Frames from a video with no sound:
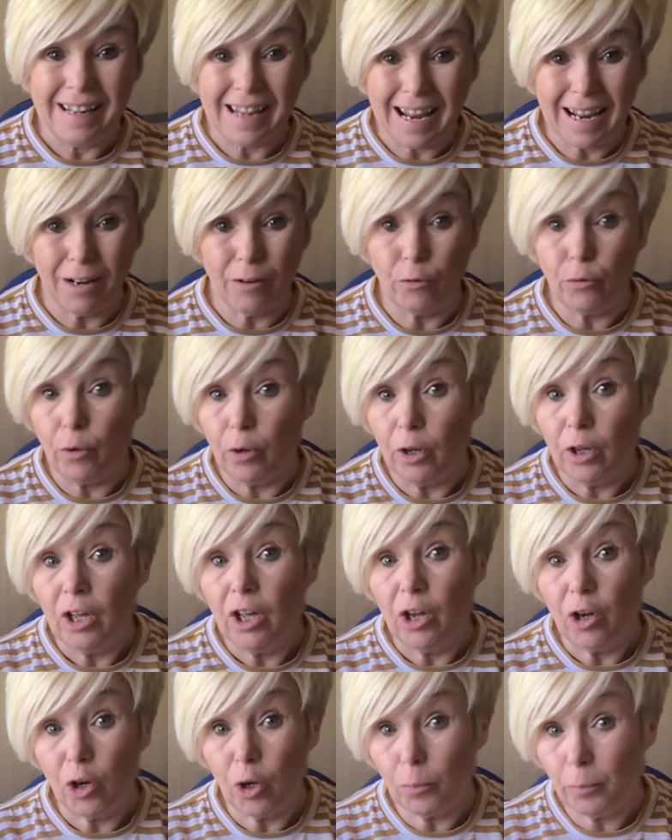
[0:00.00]
Now,
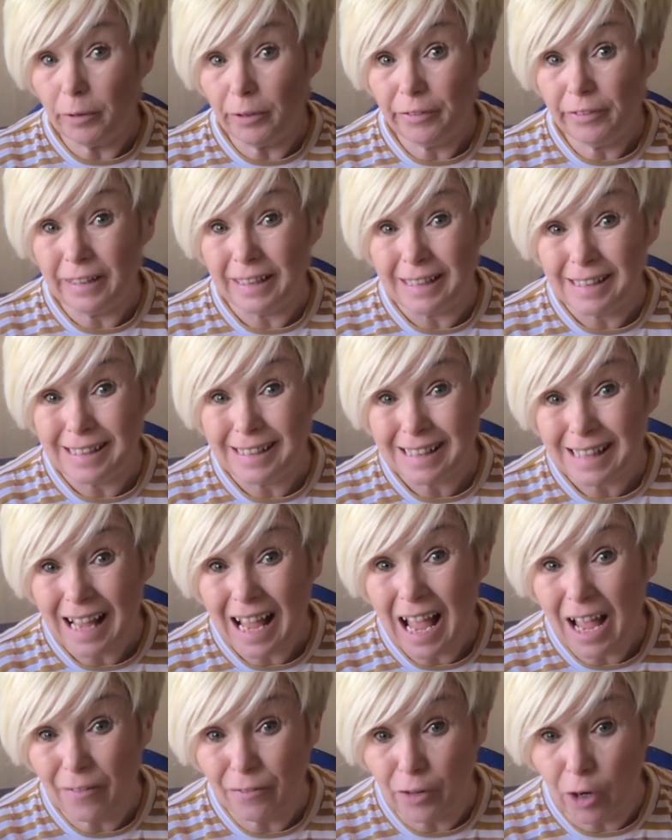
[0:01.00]
a couple of
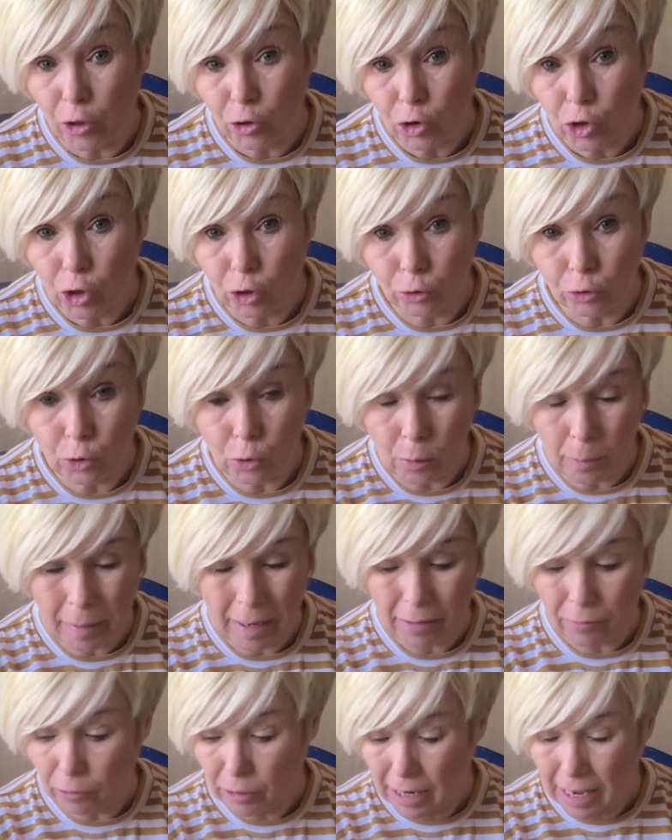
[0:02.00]
things I've not told you
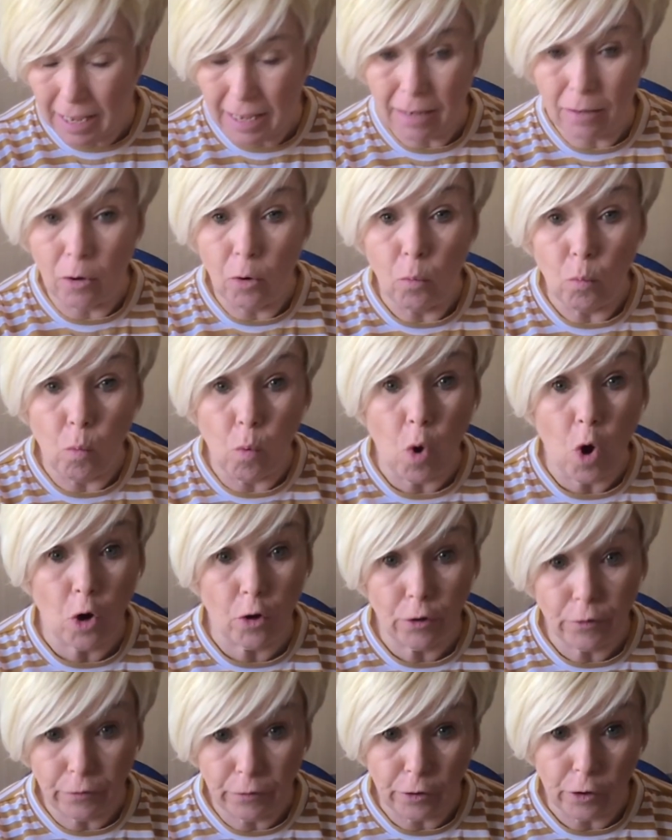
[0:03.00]
about yet.
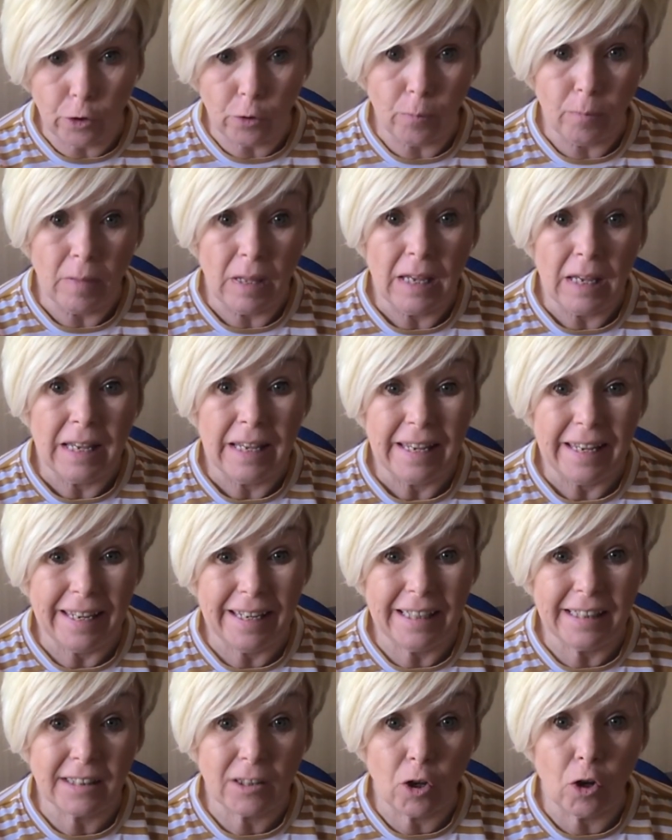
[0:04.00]
One of them
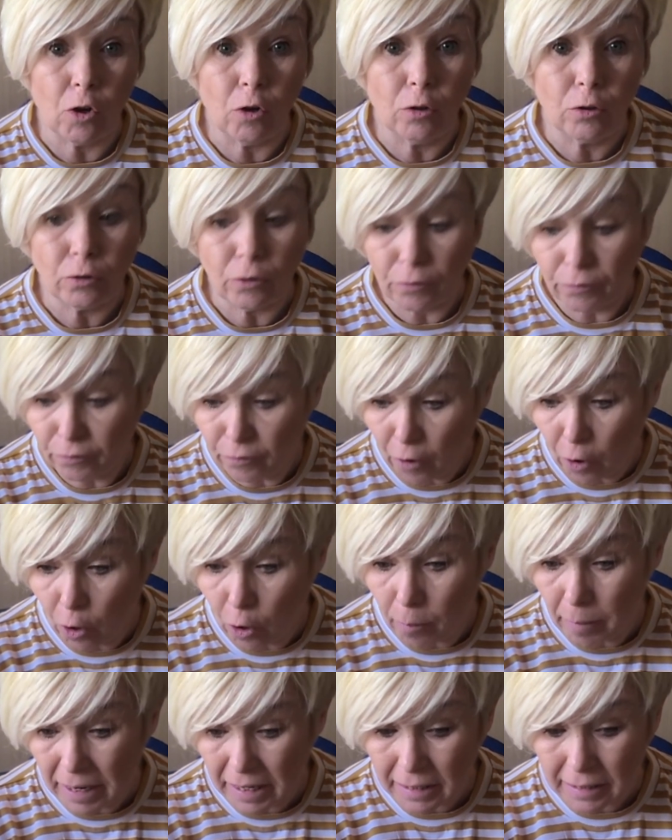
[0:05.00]
is called
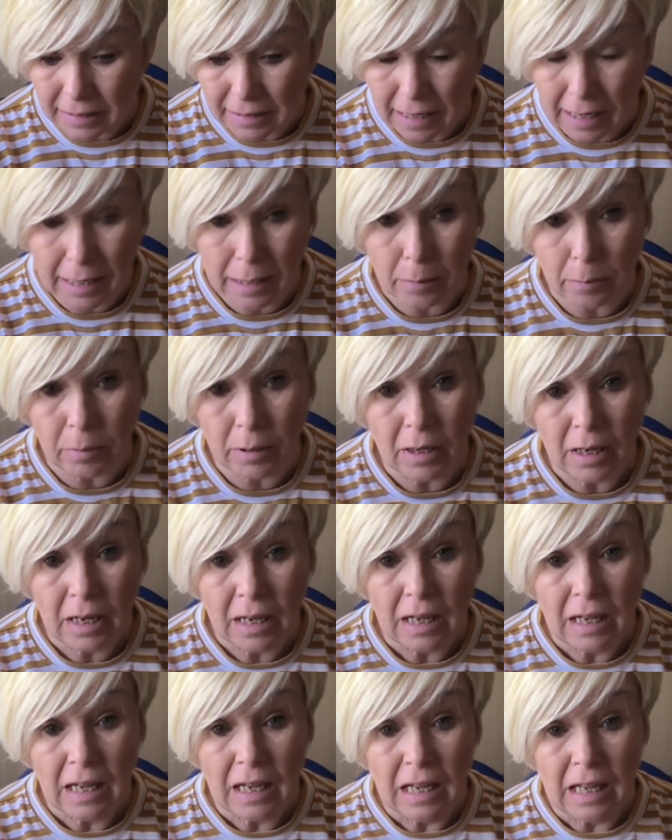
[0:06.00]
forming tape,
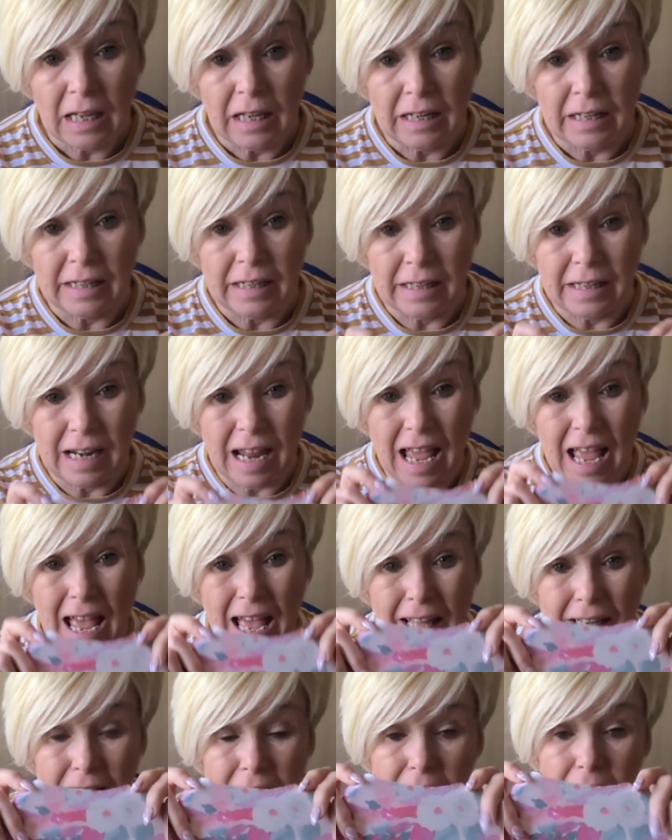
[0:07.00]

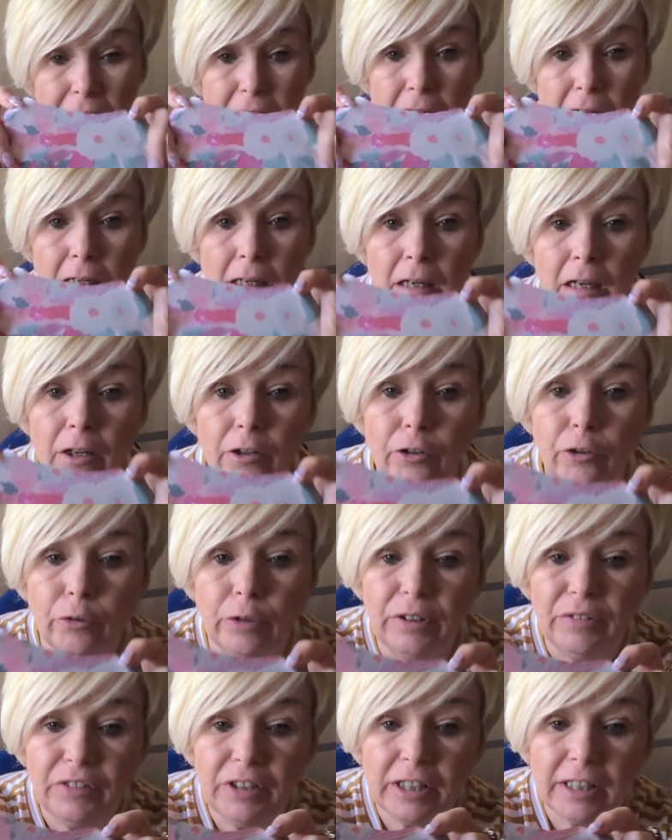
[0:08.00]
and I
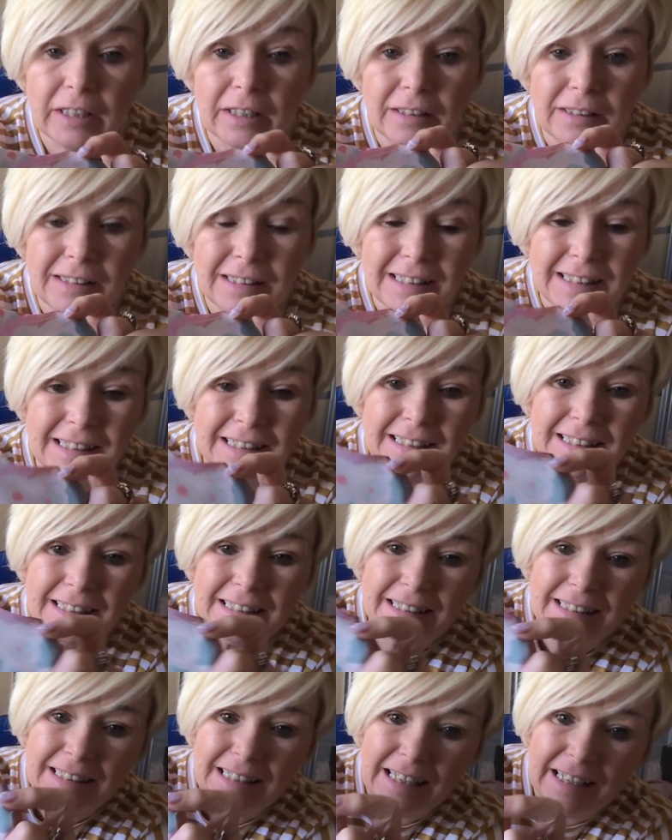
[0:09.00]
don't know if you can
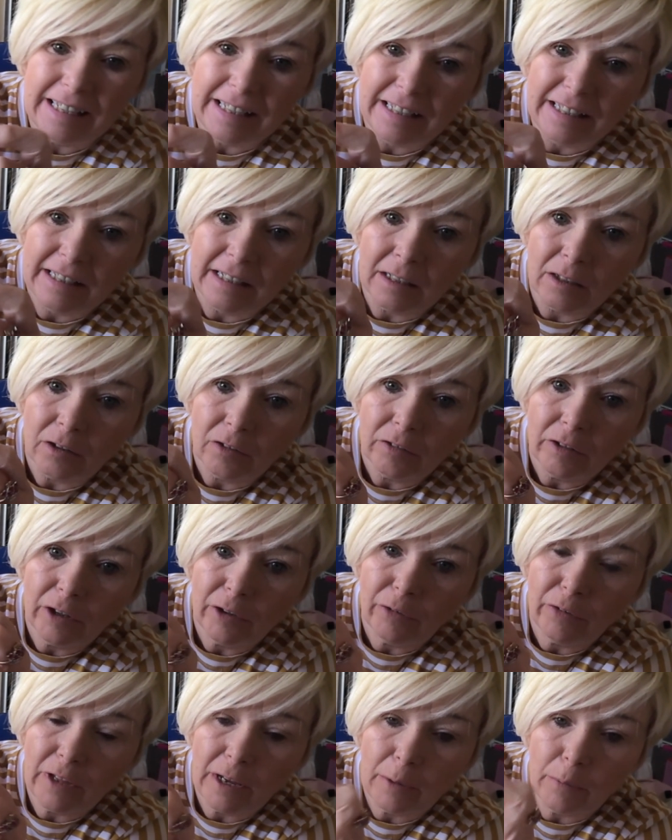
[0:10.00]
see.
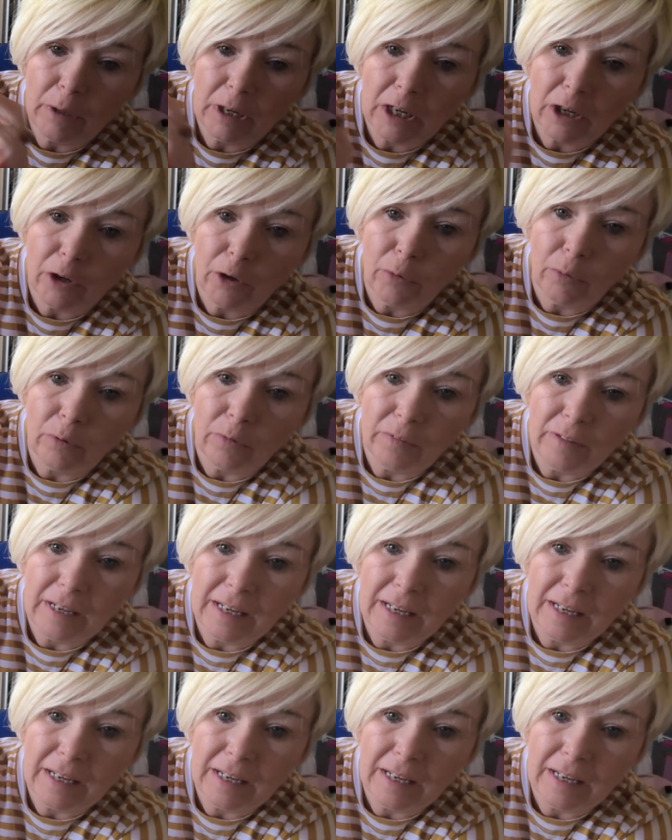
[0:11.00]
Oh, there we go.